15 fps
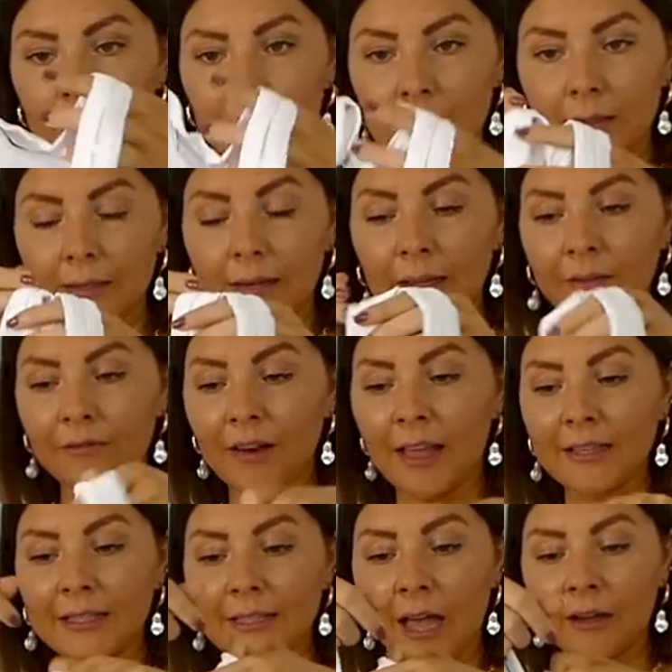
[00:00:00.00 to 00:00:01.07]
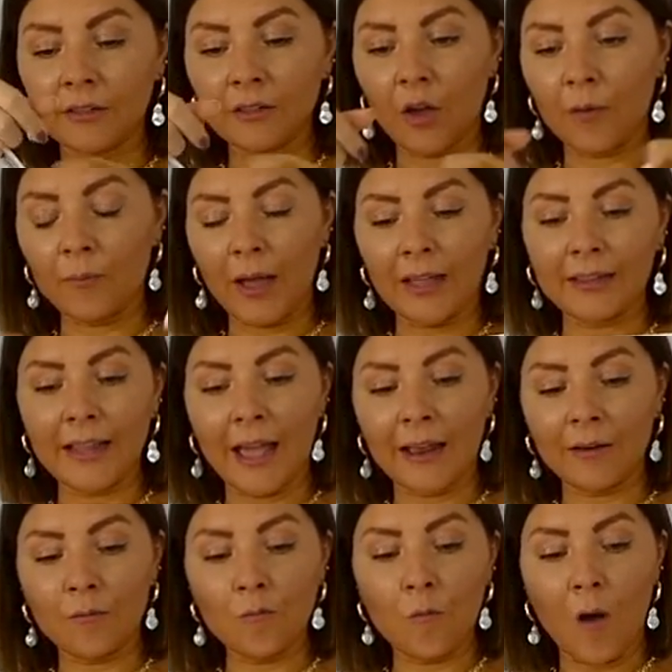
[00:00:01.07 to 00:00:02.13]
sleeveless tank top and
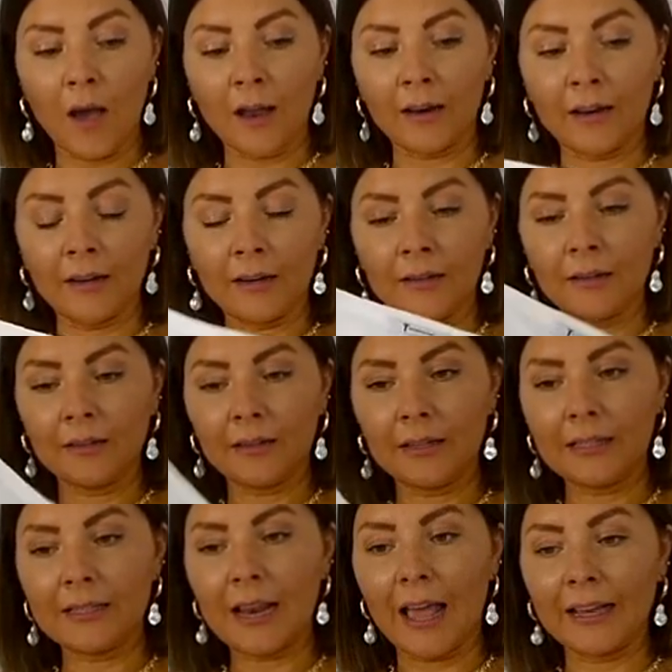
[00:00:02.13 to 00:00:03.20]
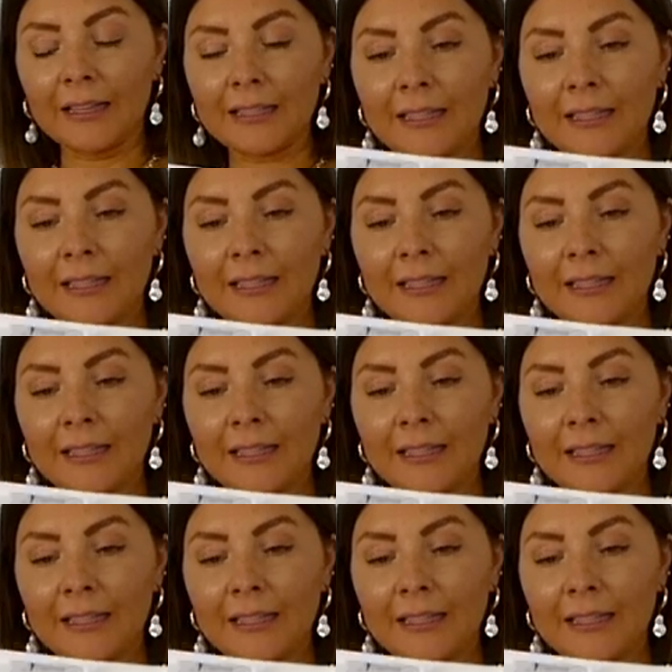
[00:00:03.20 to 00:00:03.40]
then one, it's like